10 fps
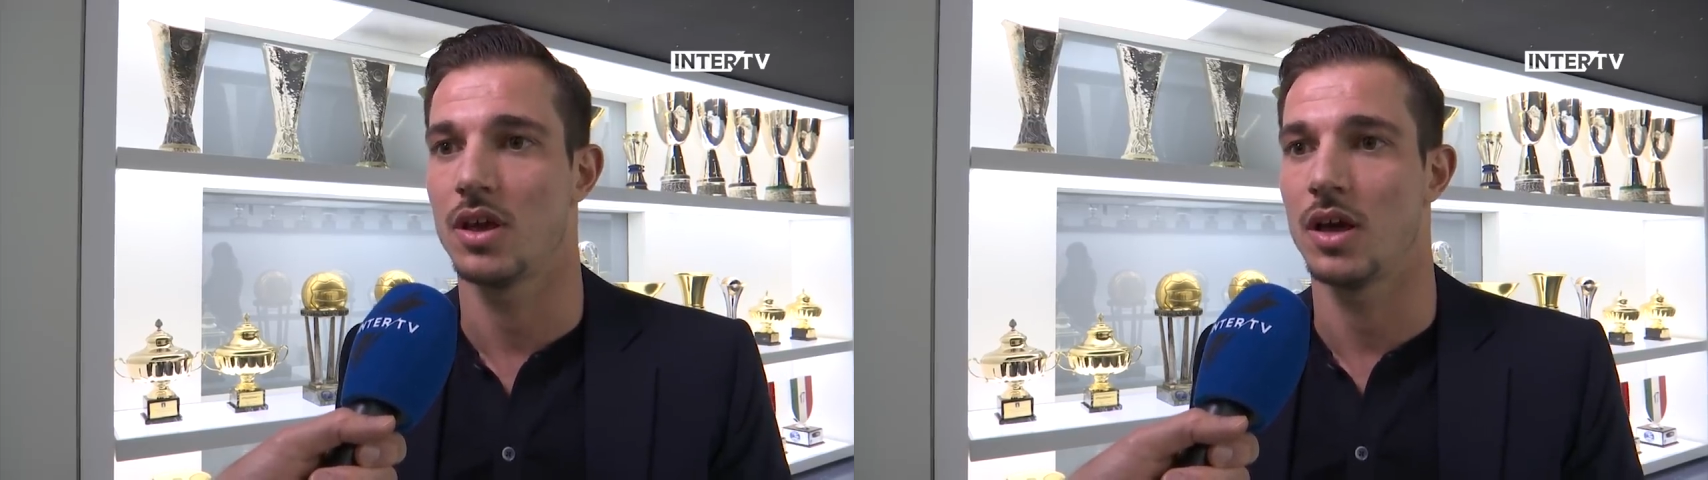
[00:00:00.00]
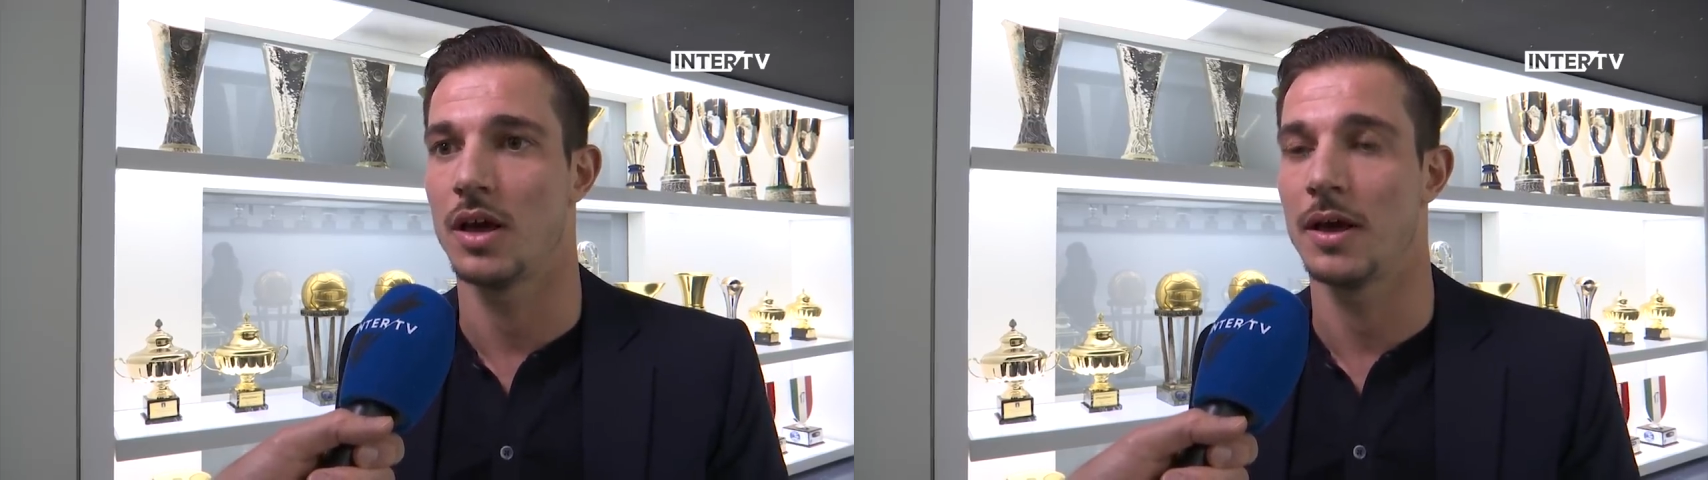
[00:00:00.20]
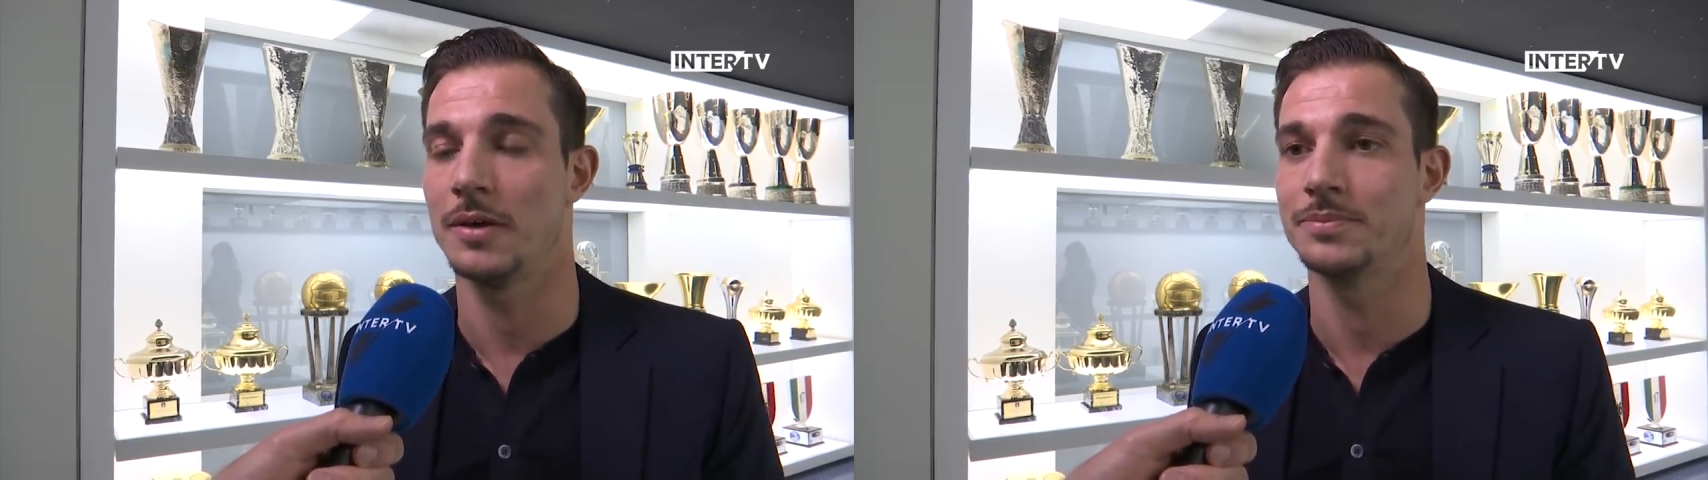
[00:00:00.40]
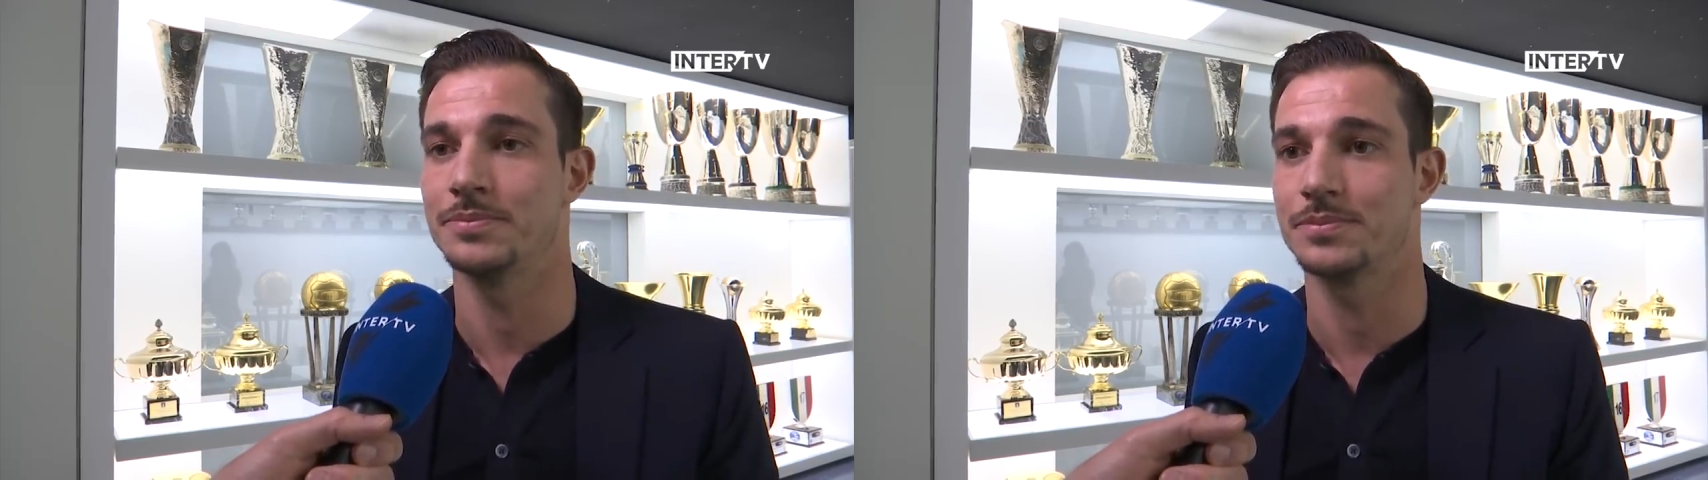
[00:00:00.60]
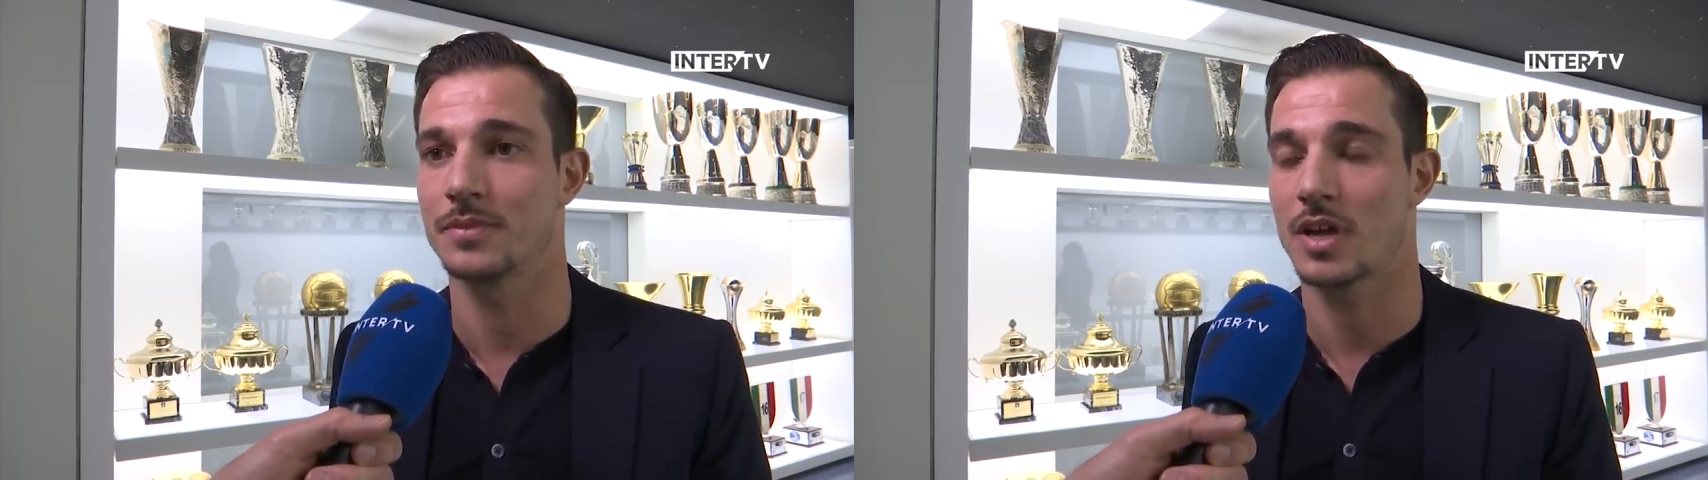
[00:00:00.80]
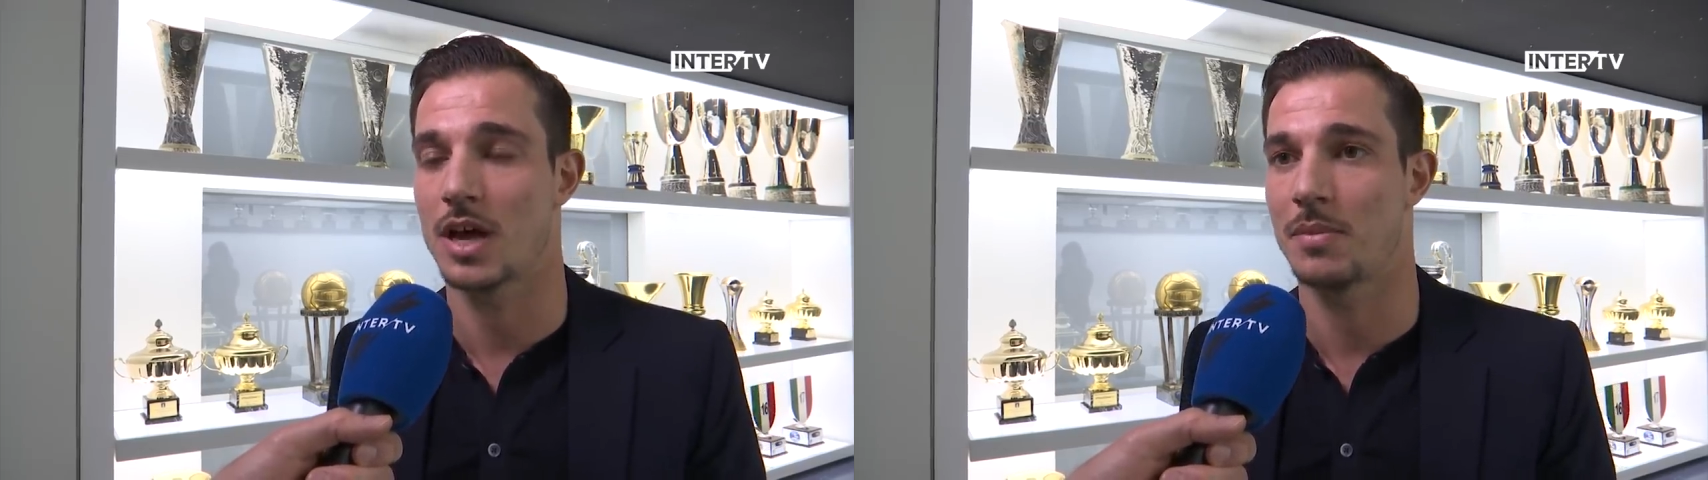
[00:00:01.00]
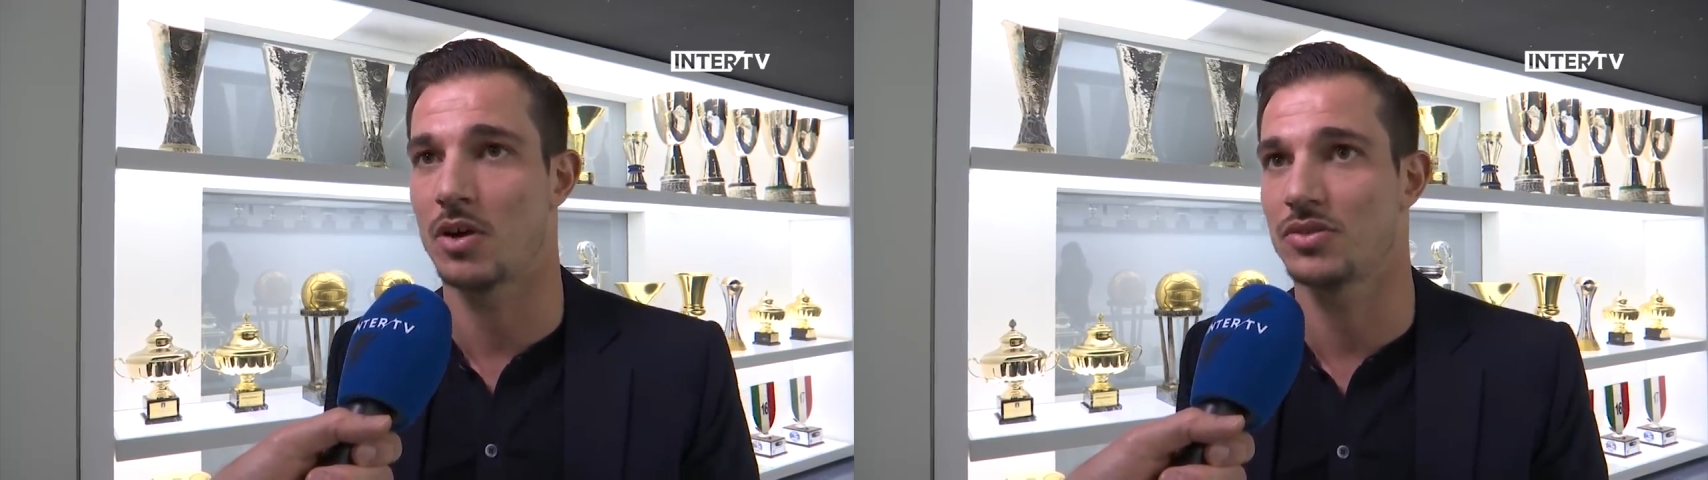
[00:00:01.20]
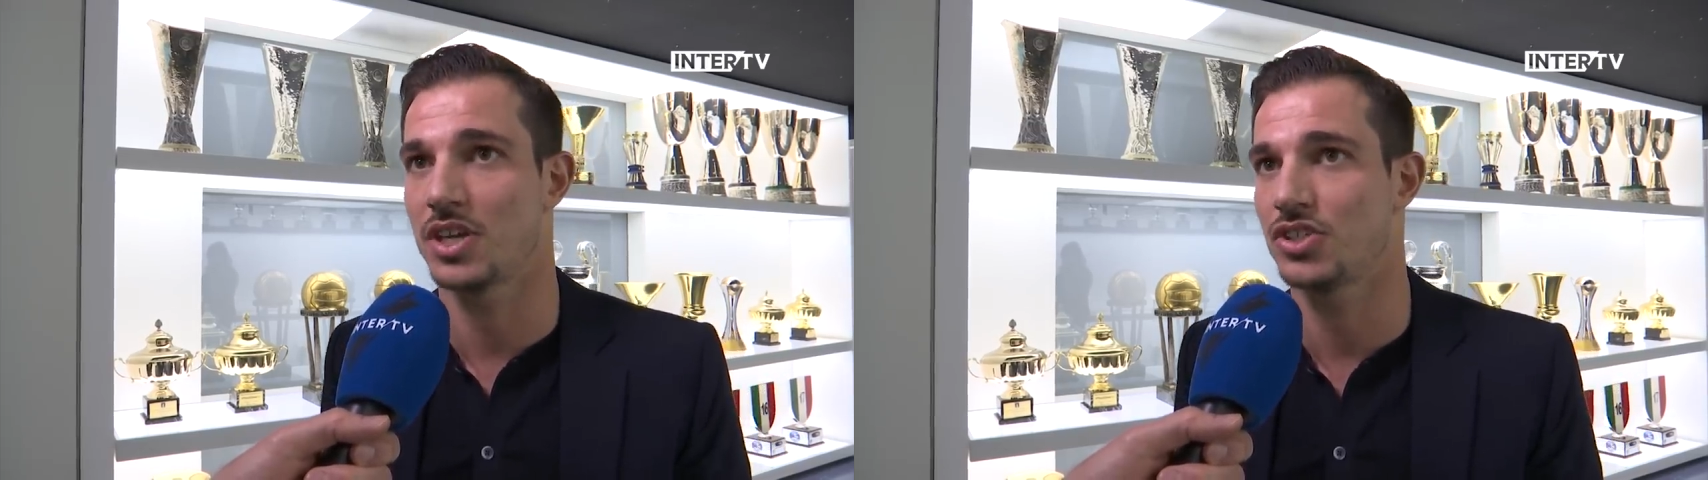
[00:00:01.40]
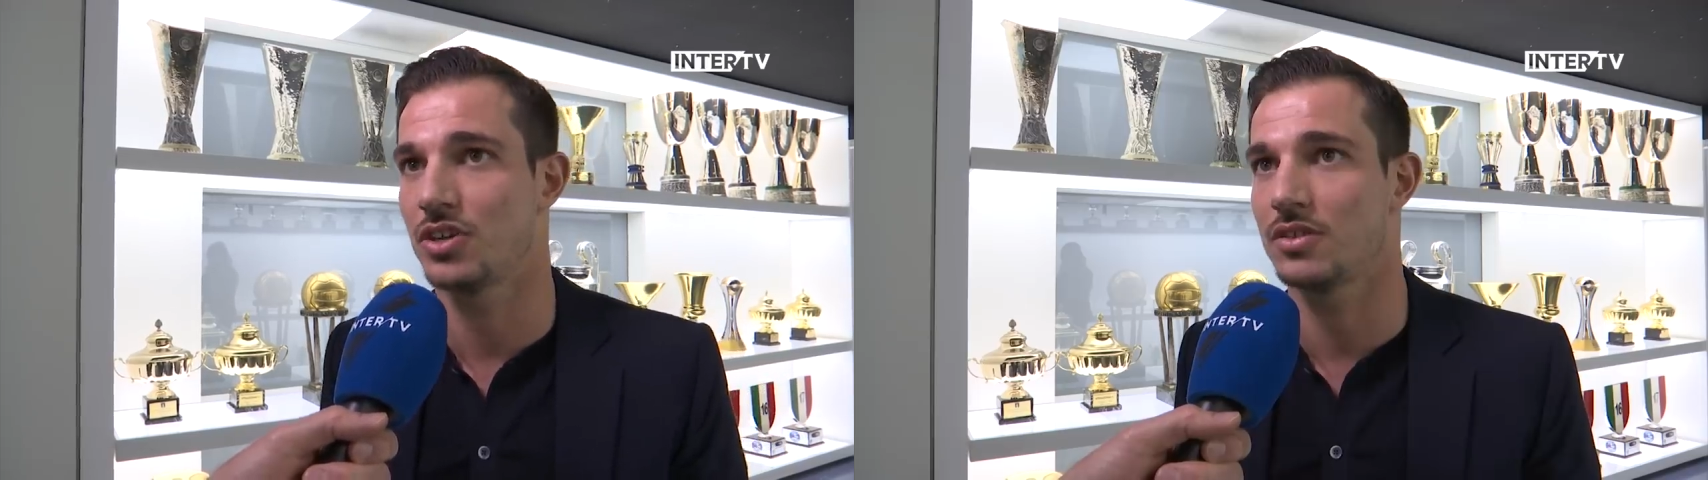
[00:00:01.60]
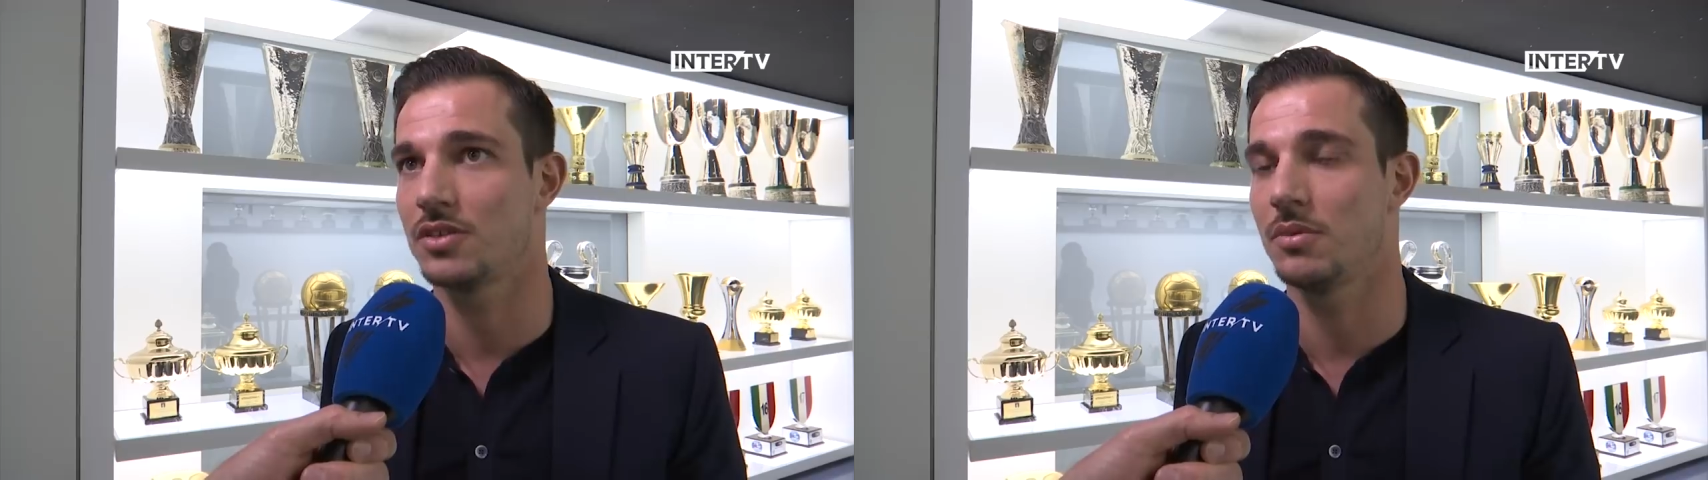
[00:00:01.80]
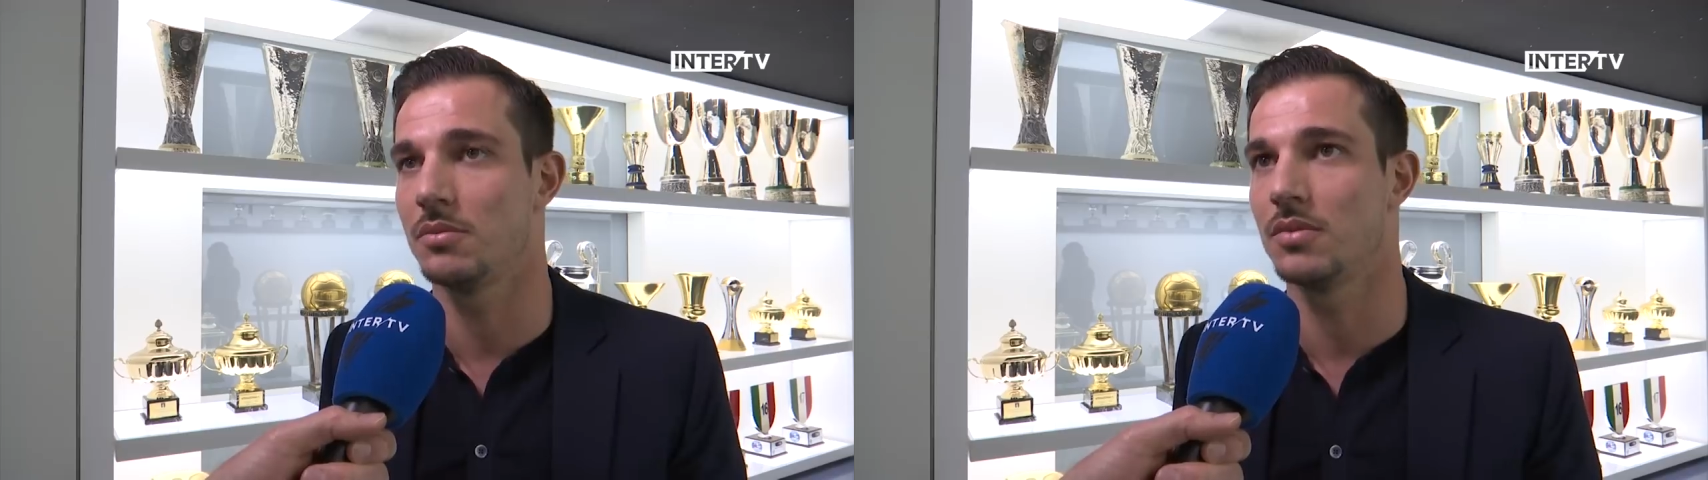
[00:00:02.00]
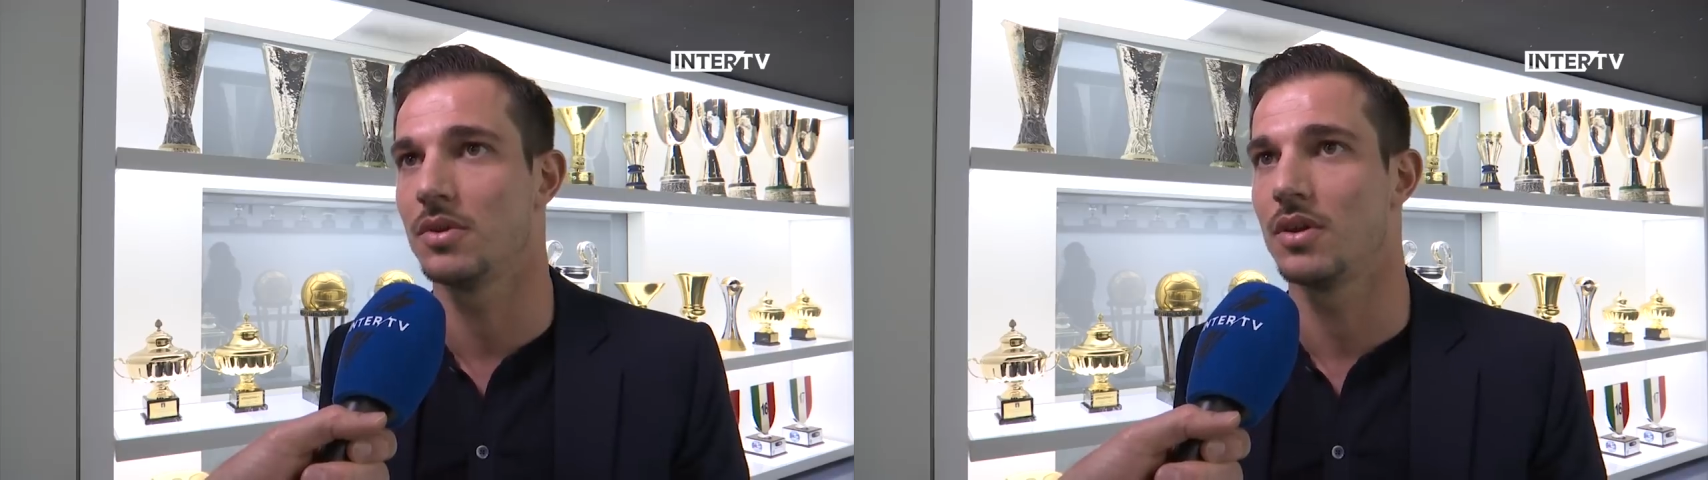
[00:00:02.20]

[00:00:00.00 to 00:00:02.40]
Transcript: Um, about national team,